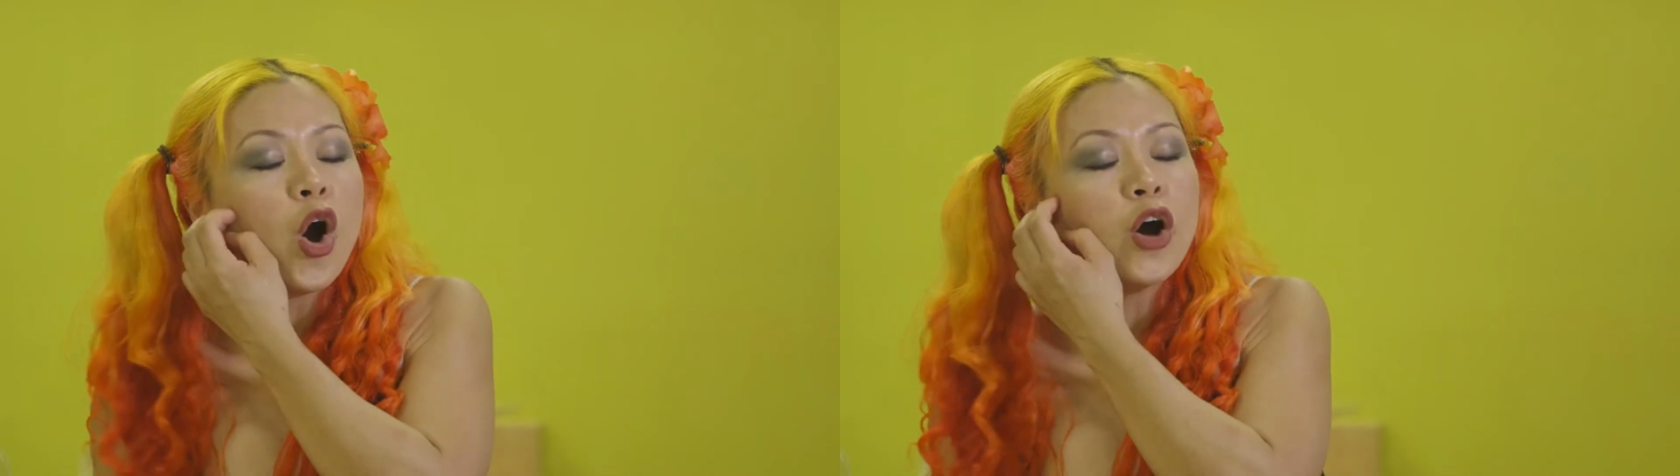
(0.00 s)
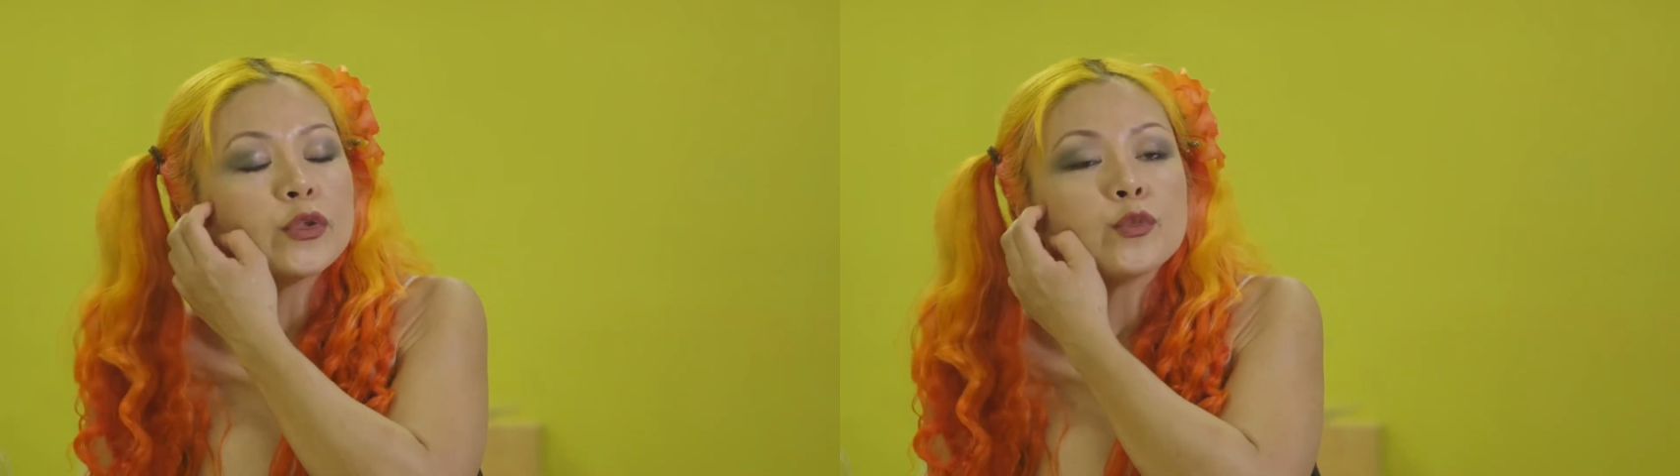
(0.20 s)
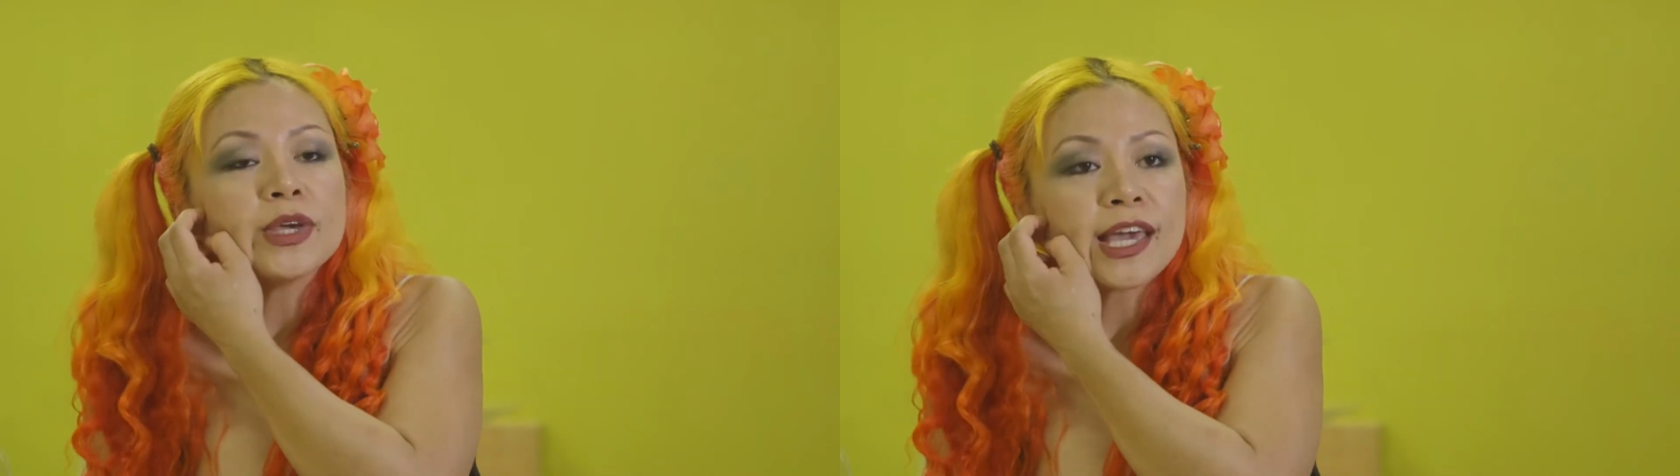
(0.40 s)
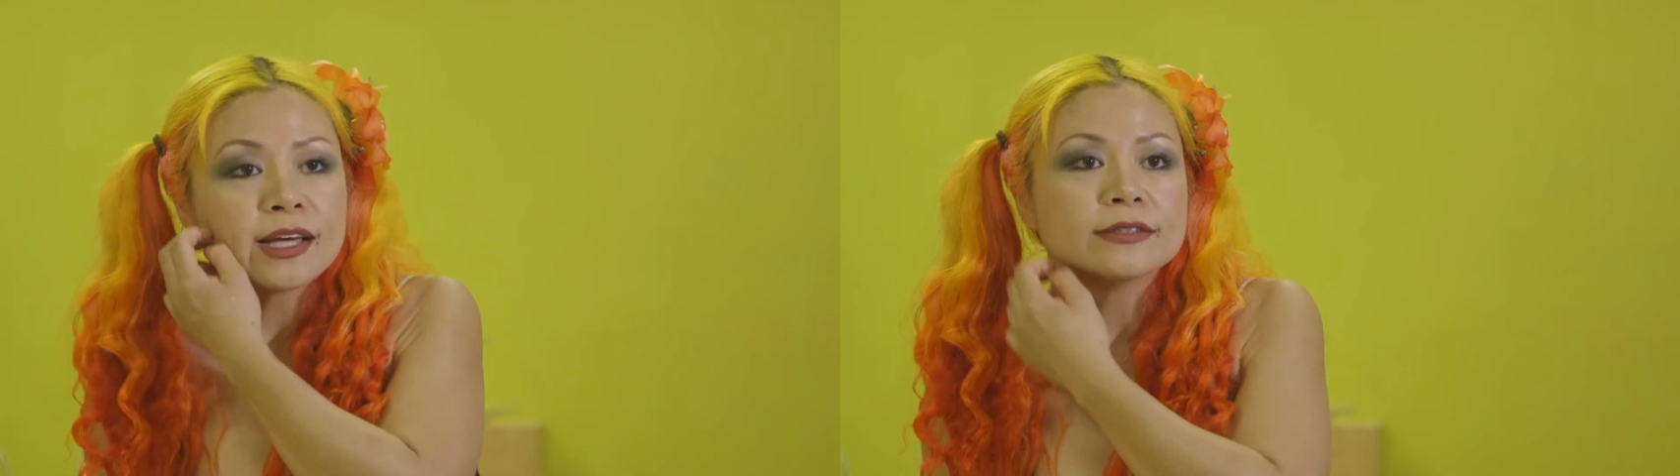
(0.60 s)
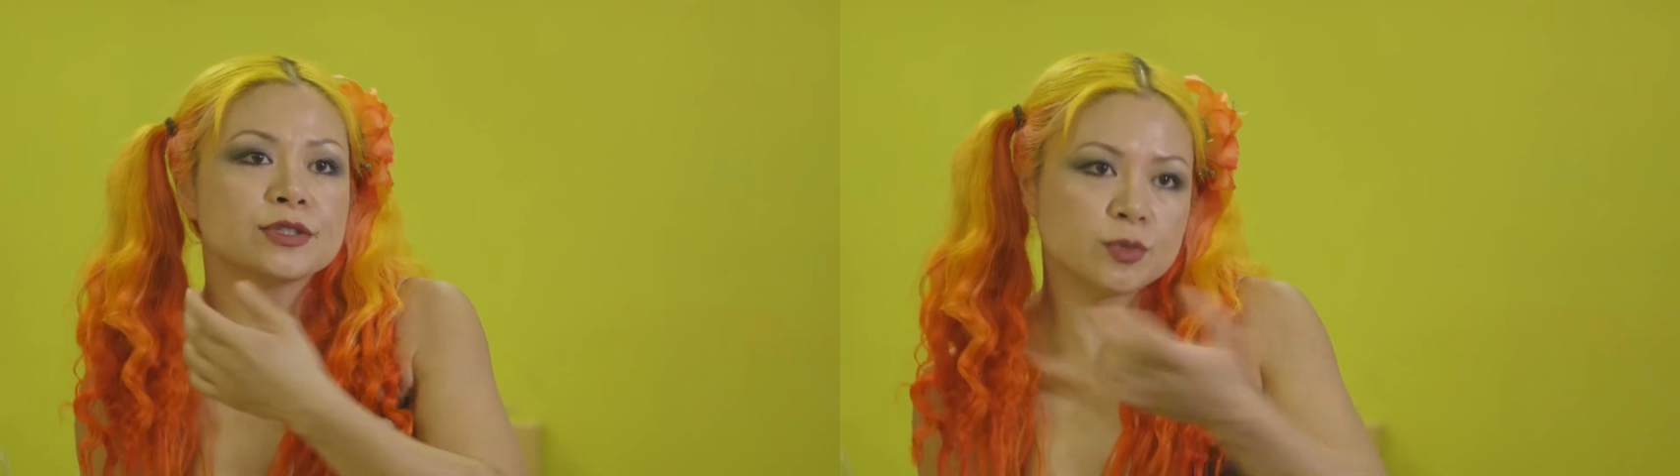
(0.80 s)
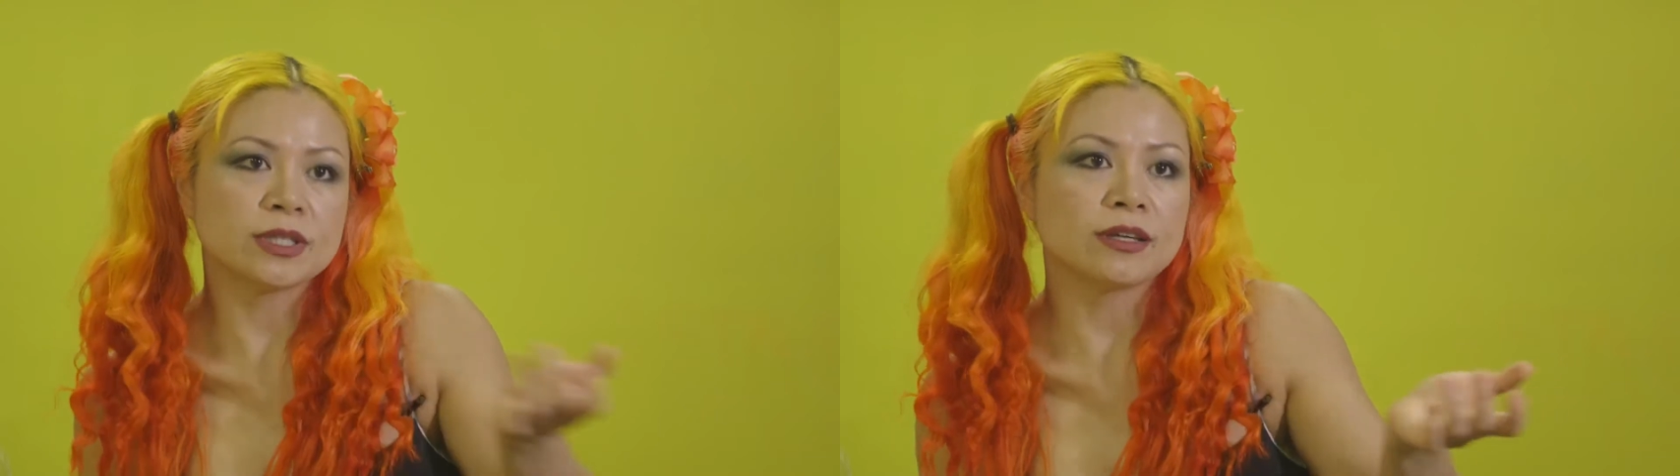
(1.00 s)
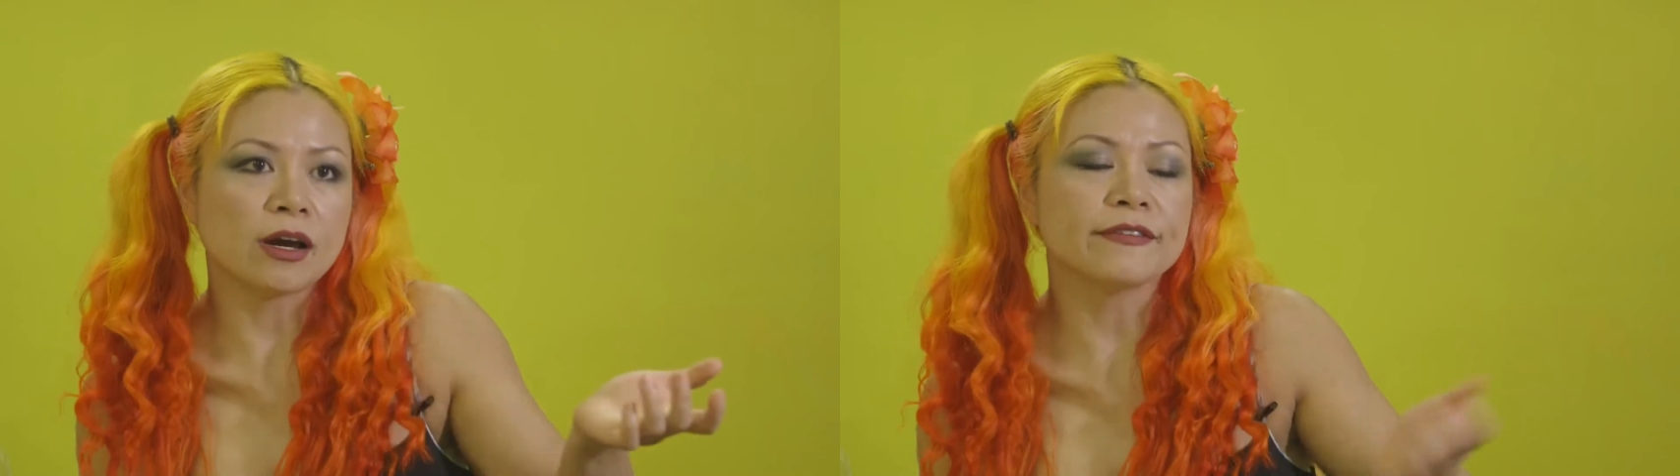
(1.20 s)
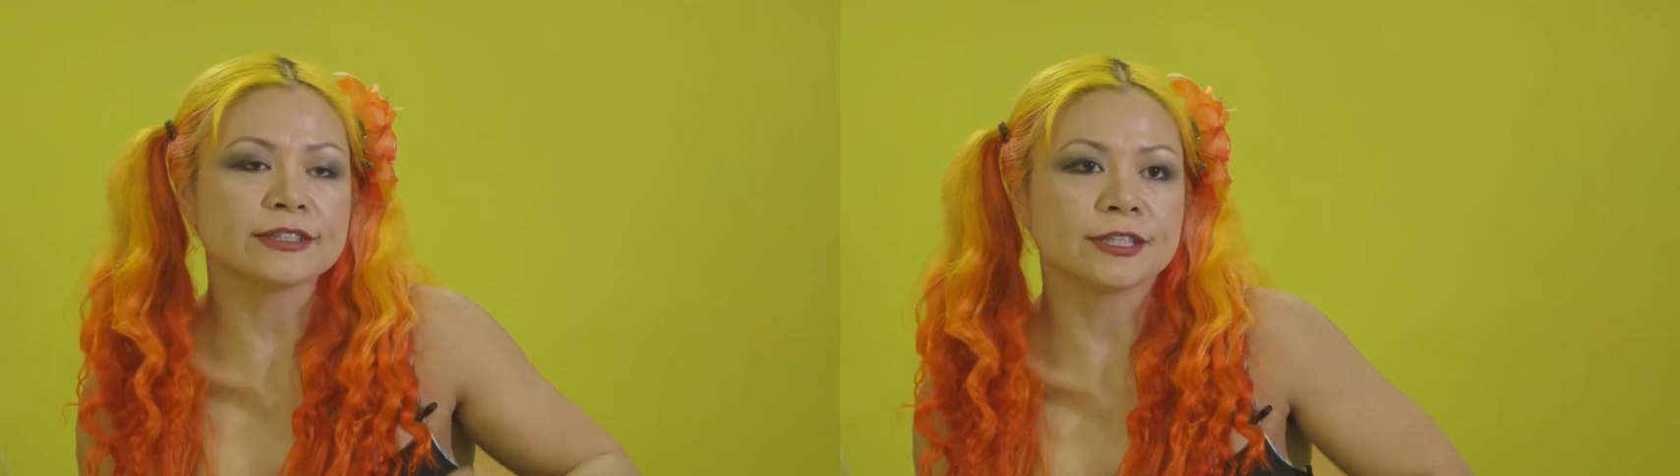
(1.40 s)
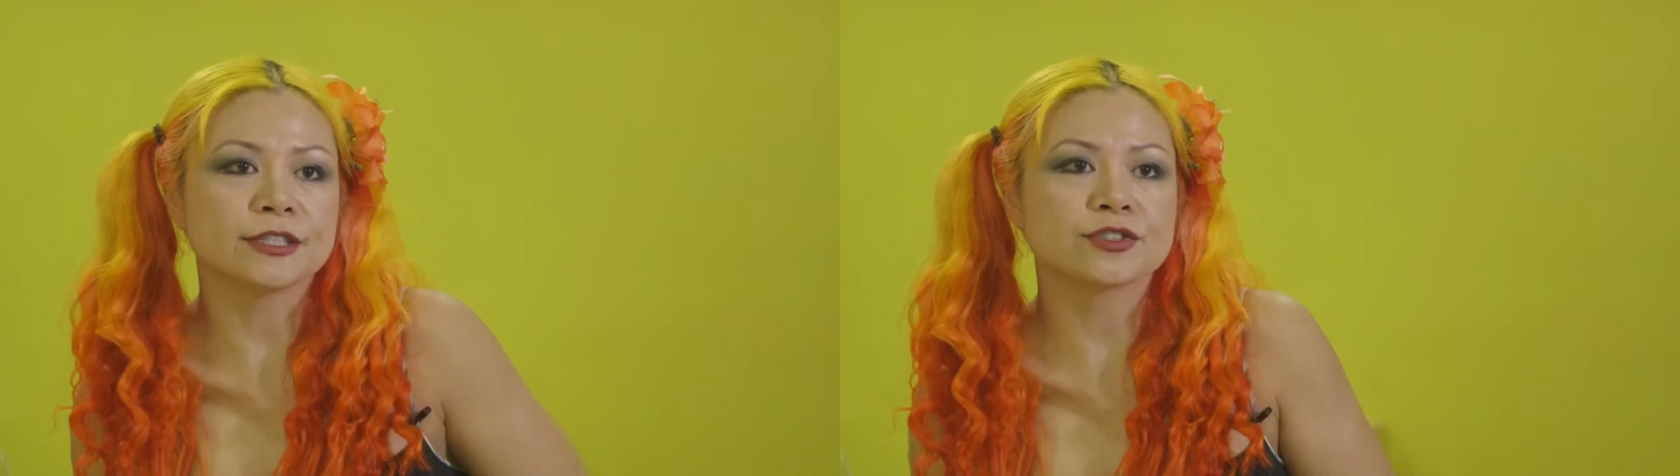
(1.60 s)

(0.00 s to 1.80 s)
On the weekends, we obviously